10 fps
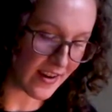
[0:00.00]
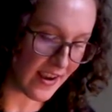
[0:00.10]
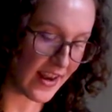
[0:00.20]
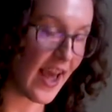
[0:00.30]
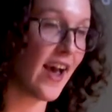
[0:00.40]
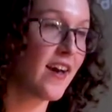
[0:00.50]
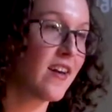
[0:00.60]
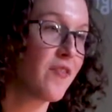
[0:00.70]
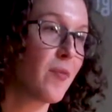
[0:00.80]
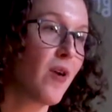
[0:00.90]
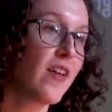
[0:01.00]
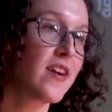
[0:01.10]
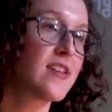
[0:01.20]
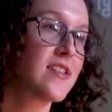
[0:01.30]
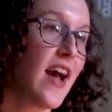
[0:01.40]
and head of the
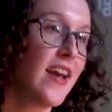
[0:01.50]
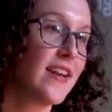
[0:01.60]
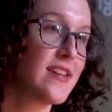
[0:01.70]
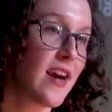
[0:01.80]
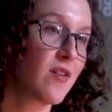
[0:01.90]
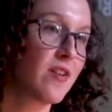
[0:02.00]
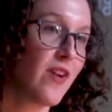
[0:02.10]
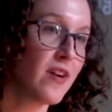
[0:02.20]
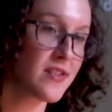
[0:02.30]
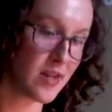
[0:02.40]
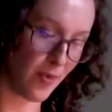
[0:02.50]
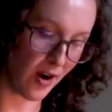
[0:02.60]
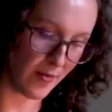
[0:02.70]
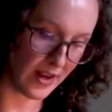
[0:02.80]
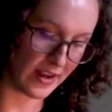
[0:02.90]
Product Design and Decorative Arts
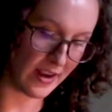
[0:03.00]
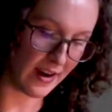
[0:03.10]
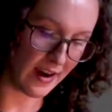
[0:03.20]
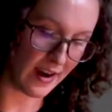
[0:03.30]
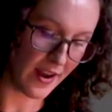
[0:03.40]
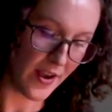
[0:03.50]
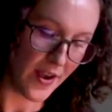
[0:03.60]
Department here